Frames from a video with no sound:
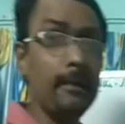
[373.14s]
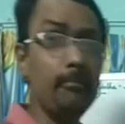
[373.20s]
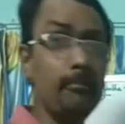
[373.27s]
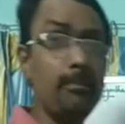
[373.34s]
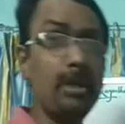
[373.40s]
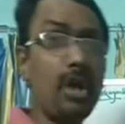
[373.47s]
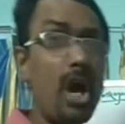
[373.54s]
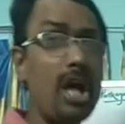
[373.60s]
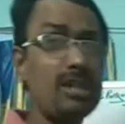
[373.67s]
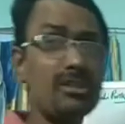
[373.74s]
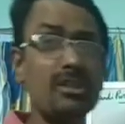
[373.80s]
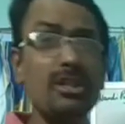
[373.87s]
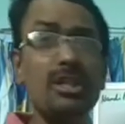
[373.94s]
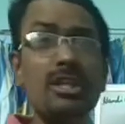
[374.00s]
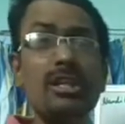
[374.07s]

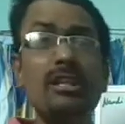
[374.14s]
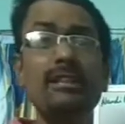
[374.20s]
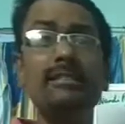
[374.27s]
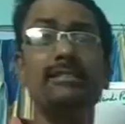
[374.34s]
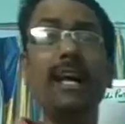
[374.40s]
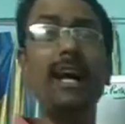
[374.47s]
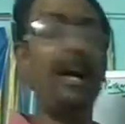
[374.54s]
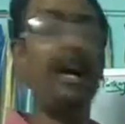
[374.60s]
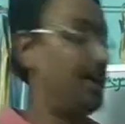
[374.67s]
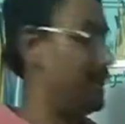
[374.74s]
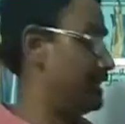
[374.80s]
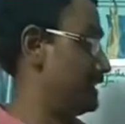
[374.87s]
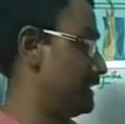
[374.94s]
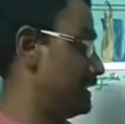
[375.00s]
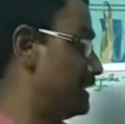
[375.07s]
Because the
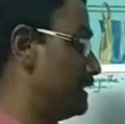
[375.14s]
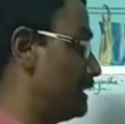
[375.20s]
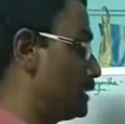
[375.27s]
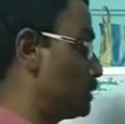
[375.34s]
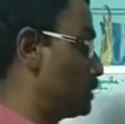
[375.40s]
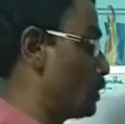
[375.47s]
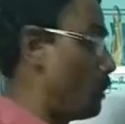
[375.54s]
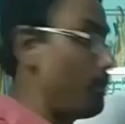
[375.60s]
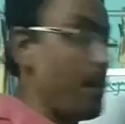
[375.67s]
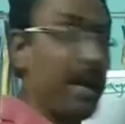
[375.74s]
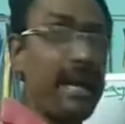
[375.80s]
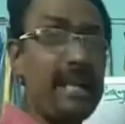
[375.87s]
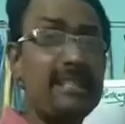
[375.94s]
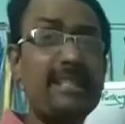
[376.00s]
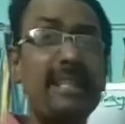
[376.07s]
two
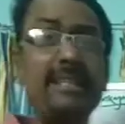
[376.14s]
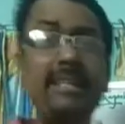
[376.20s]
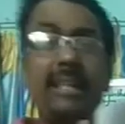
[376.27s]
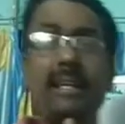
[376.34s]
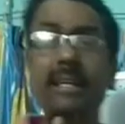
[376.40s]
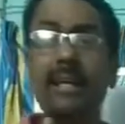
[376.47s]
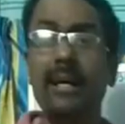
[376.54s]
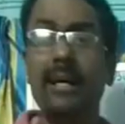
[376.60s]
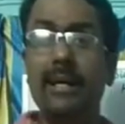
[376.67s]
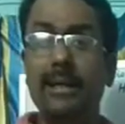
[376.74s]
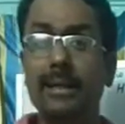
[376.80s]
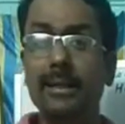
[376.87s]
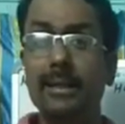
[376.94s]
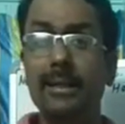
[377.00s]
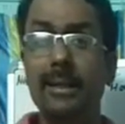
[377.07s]
parents are needed here.
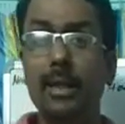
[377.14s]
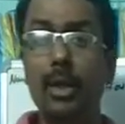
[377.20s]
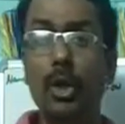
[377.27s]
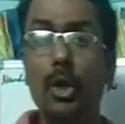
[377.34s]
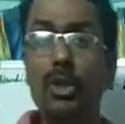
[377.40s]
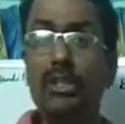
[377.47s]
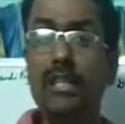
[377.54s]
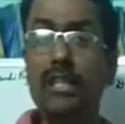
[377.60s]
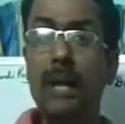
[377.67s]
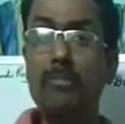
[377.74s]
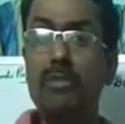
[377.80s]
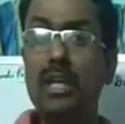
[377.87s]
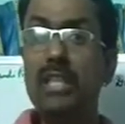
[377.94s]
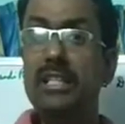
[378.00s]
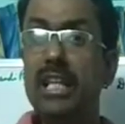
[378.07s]
Some
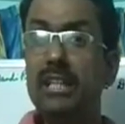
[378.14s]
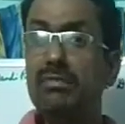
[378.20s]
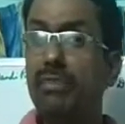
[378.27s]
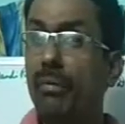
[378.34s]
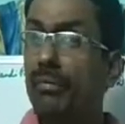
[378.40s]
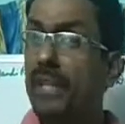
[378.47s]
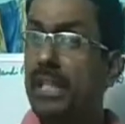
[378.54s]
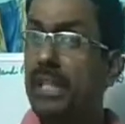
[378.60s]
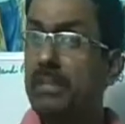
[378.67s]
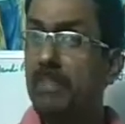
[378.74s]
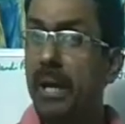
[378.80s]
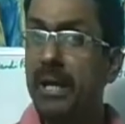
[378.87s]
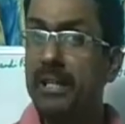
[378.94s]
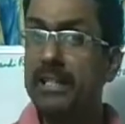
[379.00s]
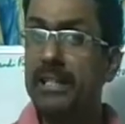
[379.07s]
changes from this
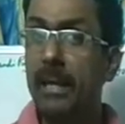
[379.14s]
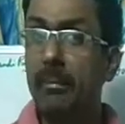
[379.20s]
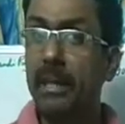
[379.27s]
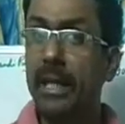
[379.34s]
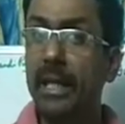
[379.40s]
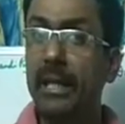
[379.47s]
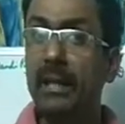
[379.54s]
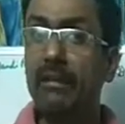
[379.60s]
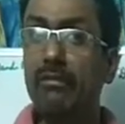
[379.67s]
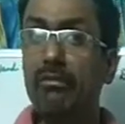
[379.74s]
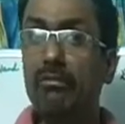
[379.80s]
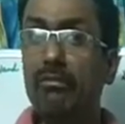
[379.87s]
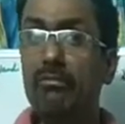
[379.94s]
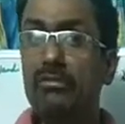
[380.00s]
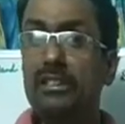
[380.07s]
parent is coming.
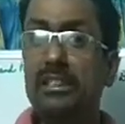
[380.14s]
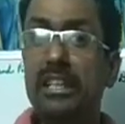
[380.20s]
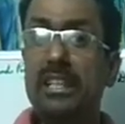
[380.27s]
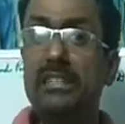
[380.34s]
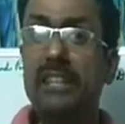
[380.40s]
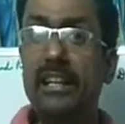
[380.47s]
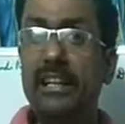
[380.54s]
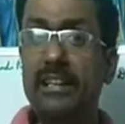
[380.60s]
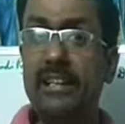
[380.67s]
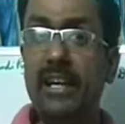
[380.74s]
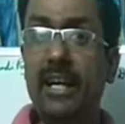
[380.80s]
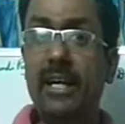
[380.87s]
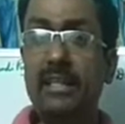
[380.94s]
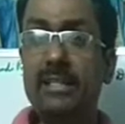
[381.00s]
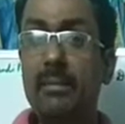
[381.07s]
This
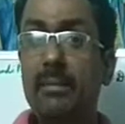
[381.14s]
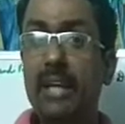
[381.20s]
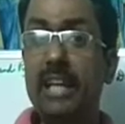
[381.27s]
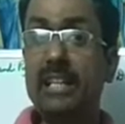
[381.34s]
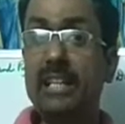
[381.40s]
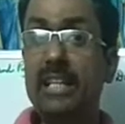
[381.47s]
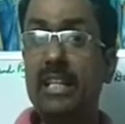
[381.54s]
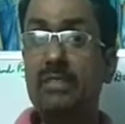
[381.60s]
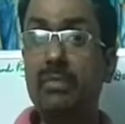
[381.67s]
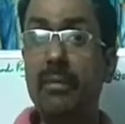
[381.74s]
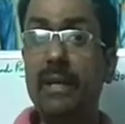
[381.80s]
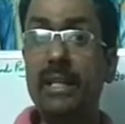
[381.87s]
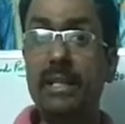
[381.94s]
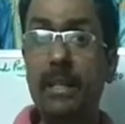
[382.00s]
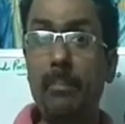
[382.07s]
character, some characters from
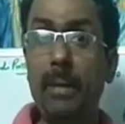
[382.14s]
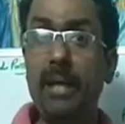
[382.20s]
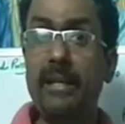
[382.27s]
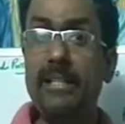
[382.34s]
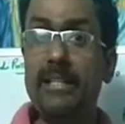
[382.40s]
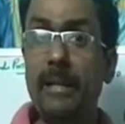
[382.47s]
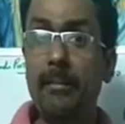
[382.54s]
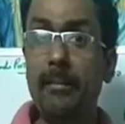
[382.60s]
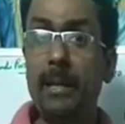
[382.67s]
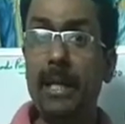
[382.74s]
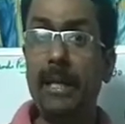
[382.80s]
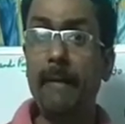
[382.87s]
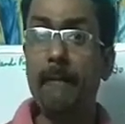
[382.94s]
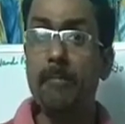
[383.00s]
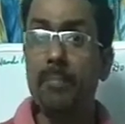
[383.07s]
another parent is
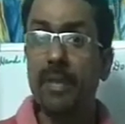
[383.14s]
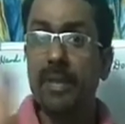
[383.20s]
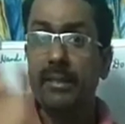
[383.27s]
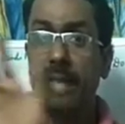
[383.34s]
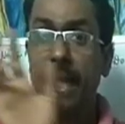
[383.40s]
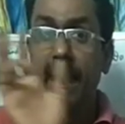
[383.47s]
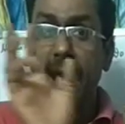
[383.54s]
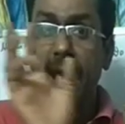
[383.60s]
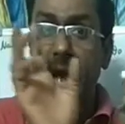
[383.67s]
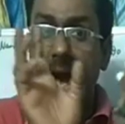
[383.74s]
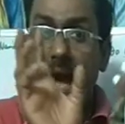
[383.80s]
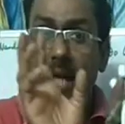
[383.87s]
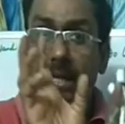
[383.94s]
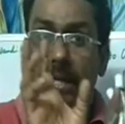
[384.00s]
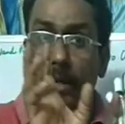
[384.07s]
coming. They
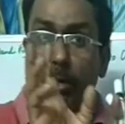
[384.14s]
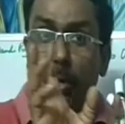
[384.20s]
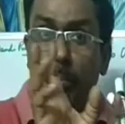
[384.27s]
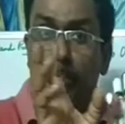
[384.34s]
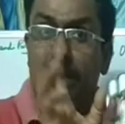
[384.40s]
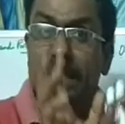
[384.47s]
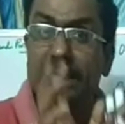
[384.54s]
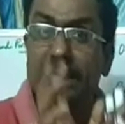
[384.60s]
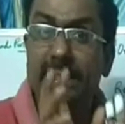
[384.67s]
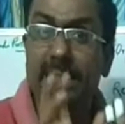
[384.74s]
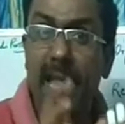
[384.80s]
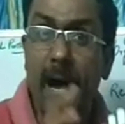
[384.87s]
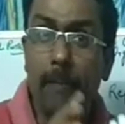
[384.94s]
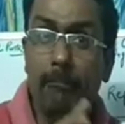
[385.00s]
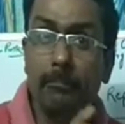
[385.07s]
undergo mixing
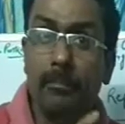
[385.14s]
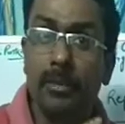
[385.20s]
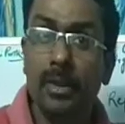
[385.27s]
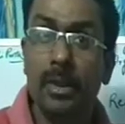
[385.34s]
up.